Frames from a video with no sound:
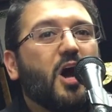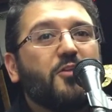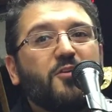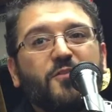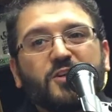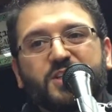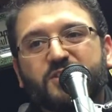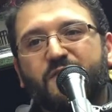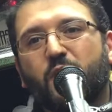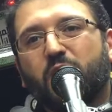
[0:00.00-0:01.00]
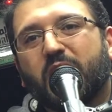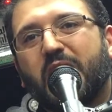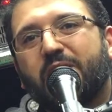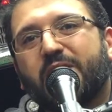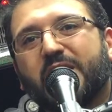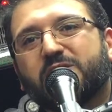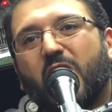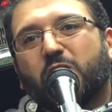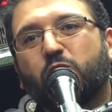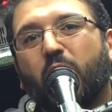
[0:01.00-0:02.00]
other verses of the Quran that
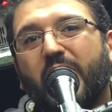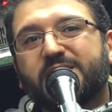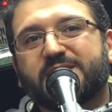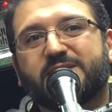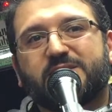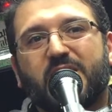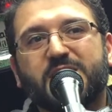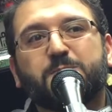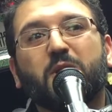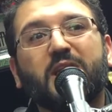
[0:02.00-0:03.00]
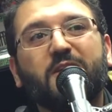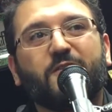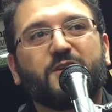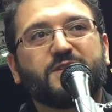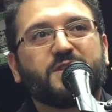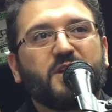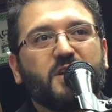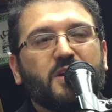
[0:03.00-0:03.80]
talk to us as believers,